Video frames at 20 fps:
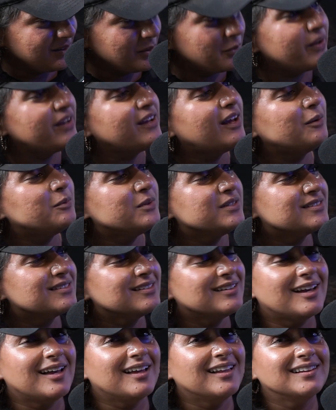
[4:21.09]
the way I
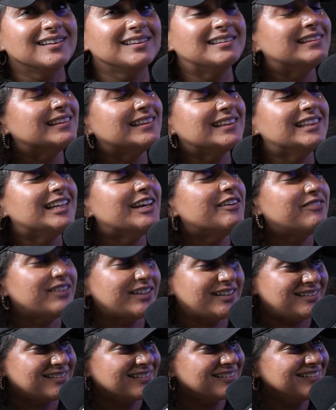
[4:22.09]
was
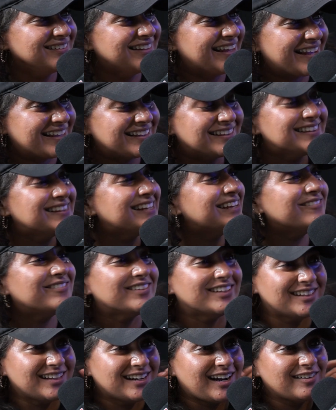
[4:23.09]
livid
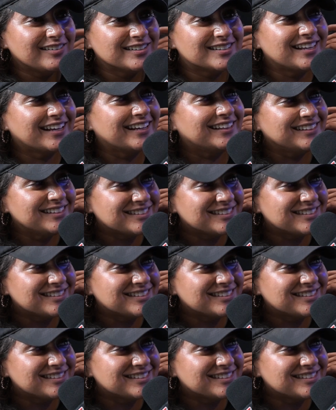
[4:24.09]
that I was like,